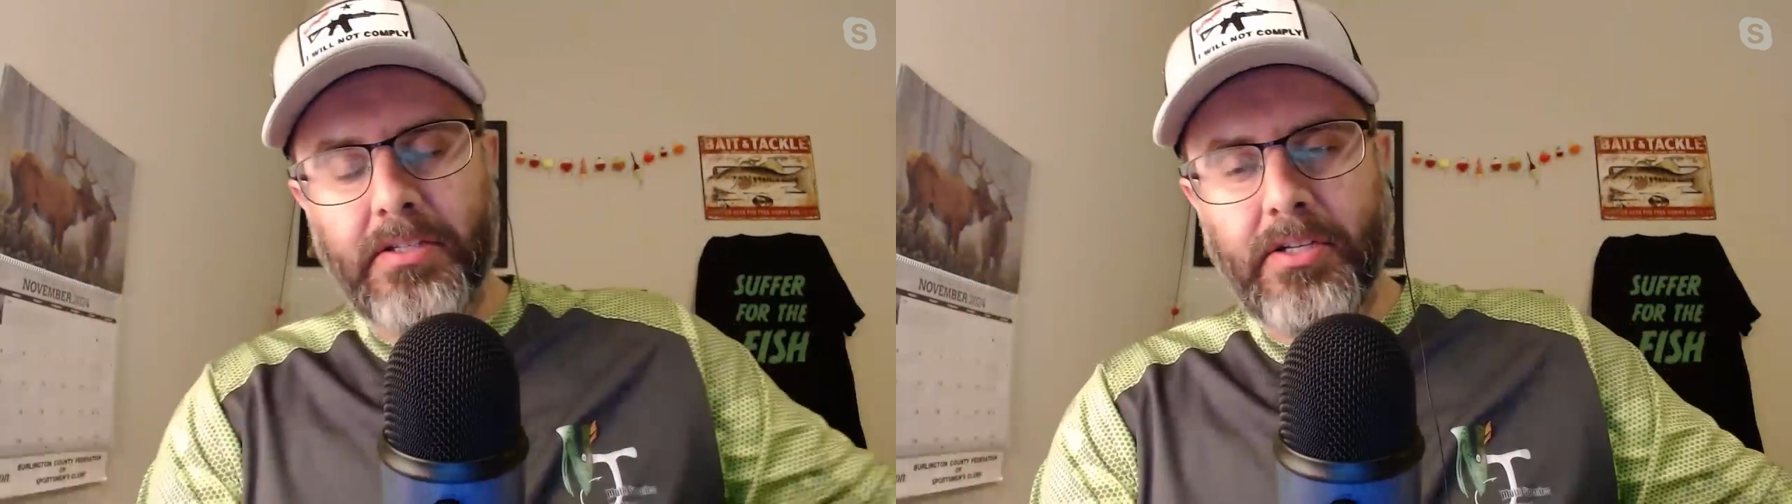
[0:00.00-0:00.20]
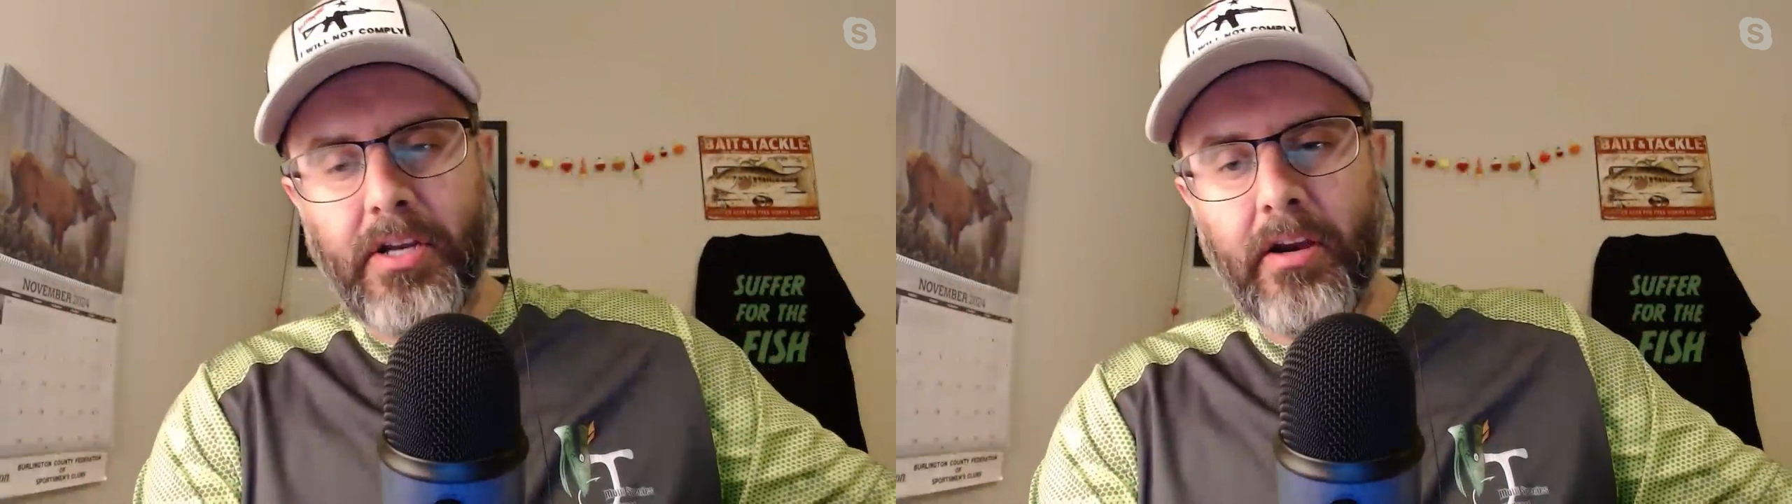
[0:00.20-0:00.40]

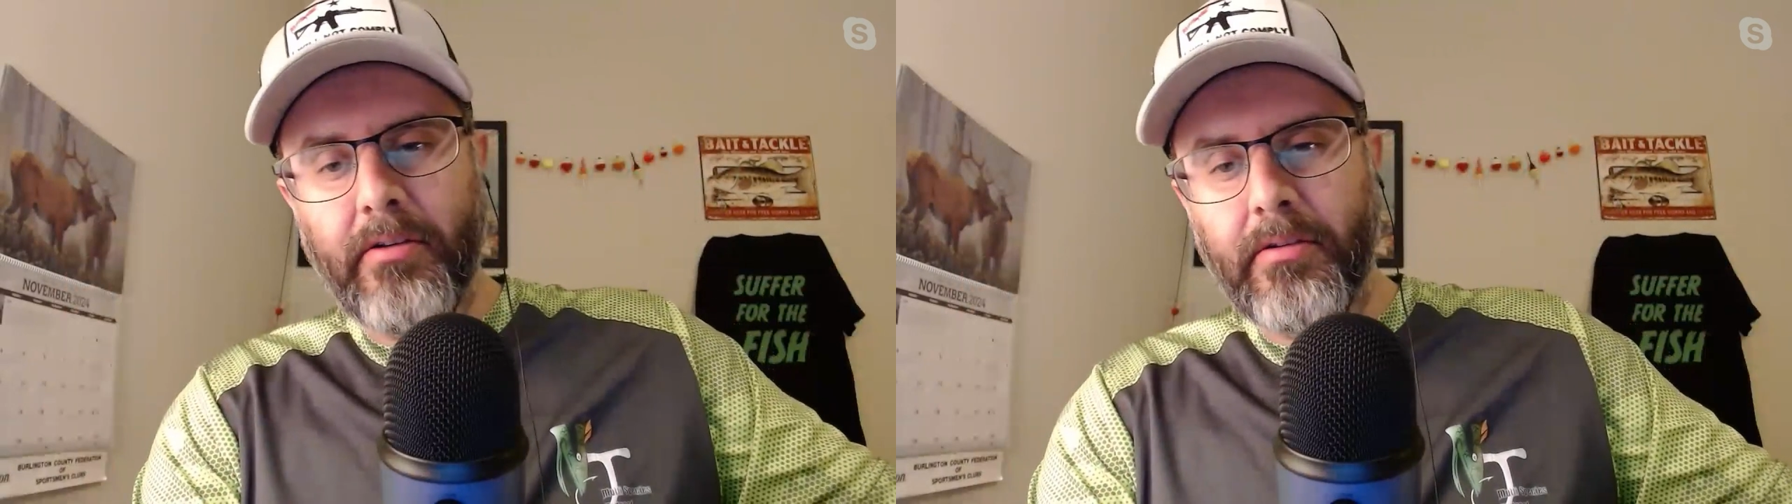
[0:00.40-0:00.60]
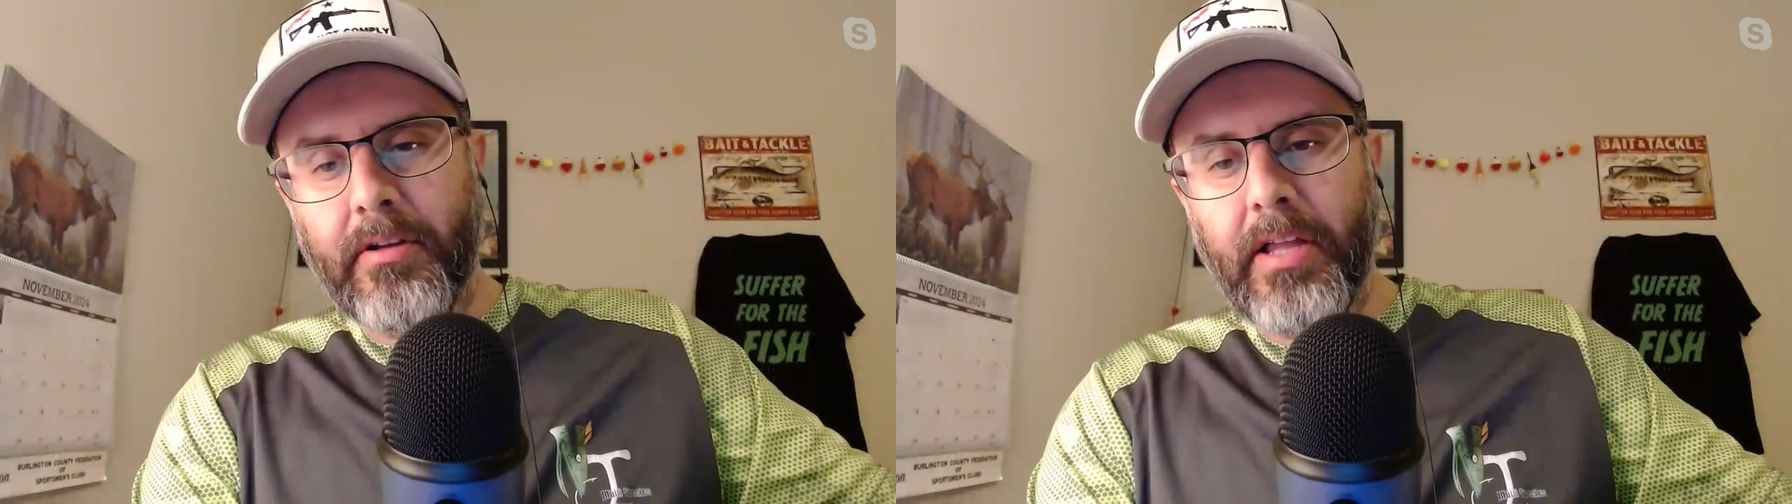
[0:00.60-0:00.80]
Jerry would
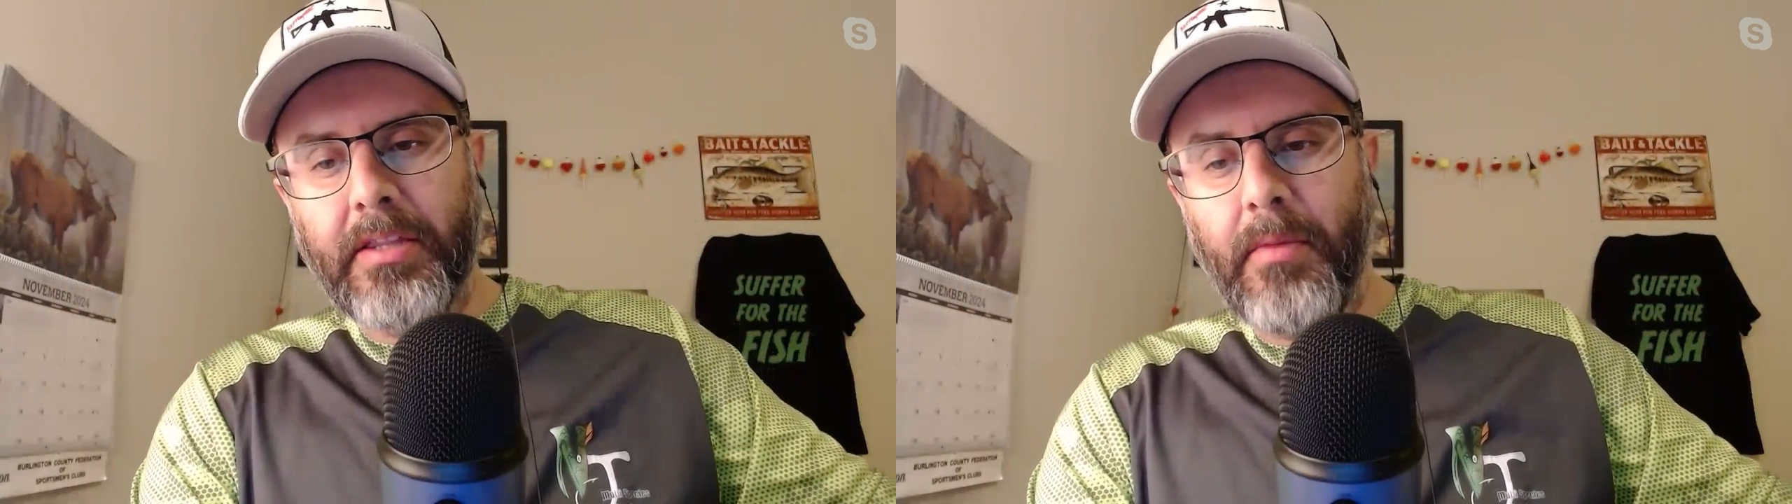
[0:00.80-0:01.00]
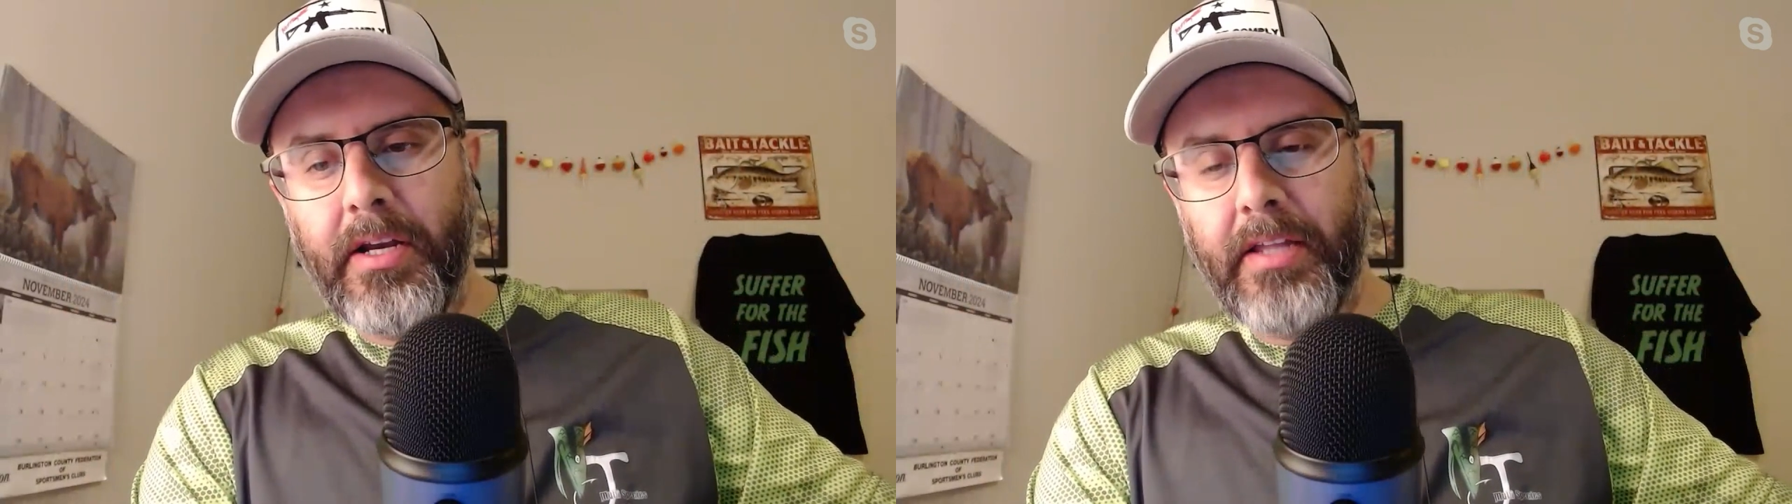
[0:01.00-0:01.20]
collect
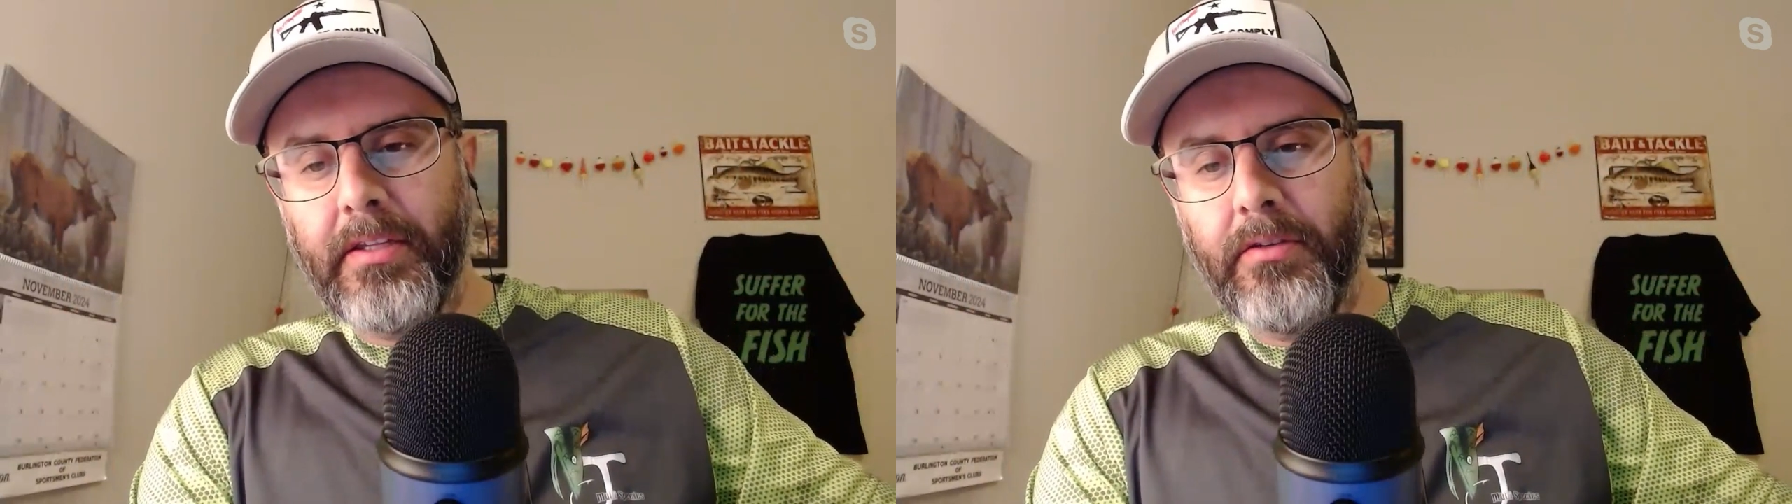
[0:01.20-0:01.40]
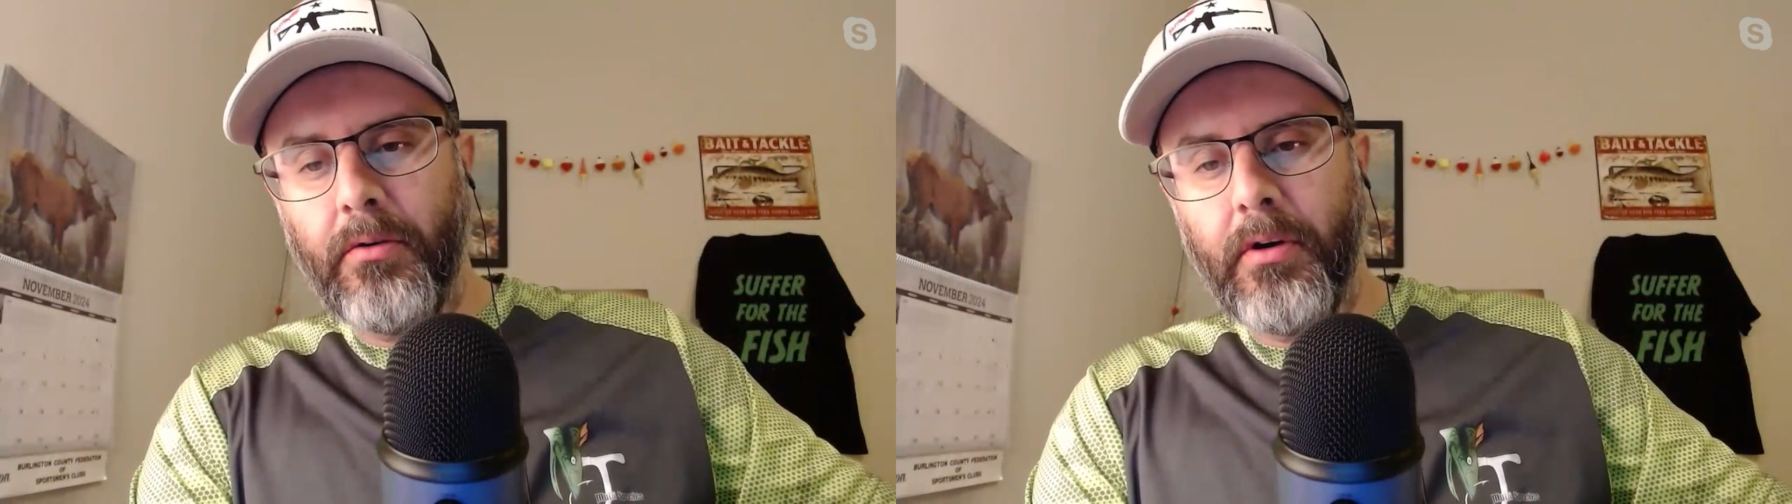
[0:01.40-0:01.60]
money at the
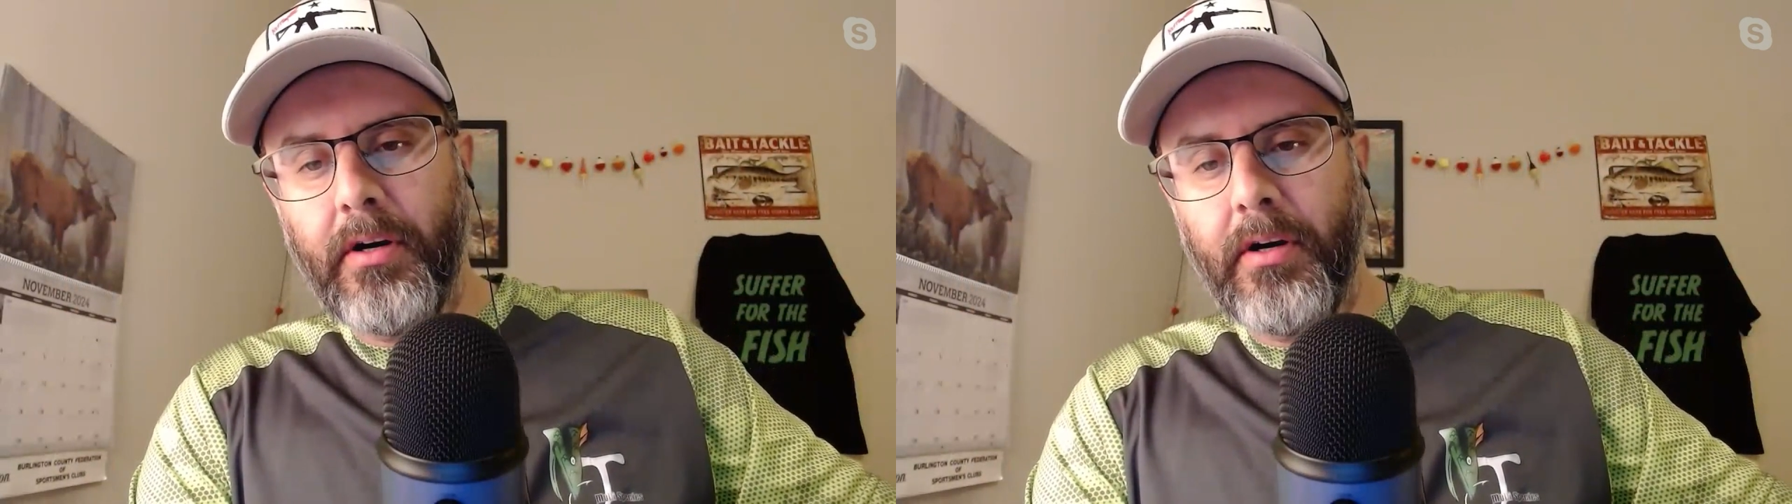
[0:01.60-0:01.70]
door,